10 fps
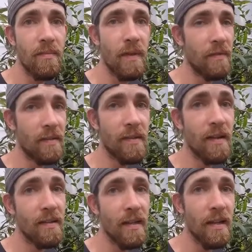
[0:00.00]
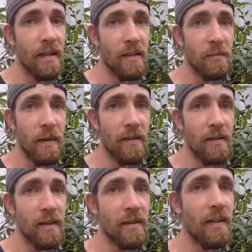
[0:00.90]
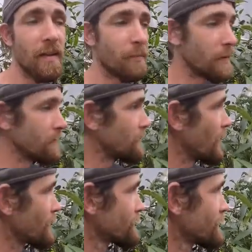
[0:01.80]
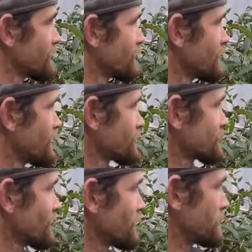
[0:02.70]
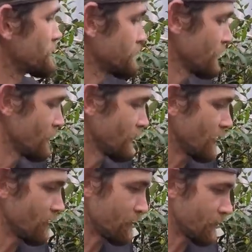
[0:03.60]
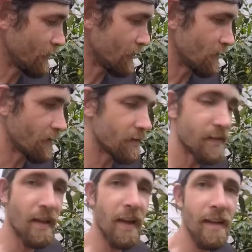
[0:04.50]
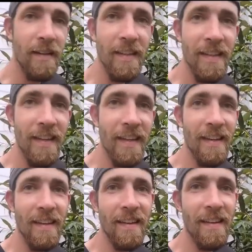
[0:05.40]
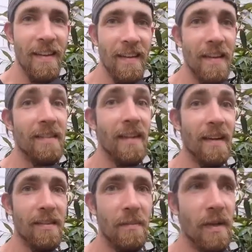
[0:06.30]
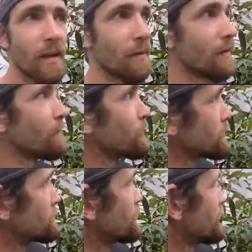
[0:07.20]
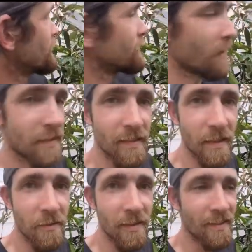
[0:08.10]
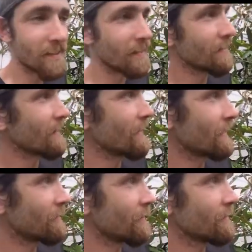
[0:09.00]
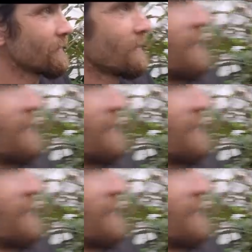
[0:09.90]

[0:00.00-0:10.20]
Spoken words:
if the sun is hitting it especially, it'll heat up really fast. So everything in here is handling the heat, and it's nice to be able to push buds on citrus and things like that. So there's,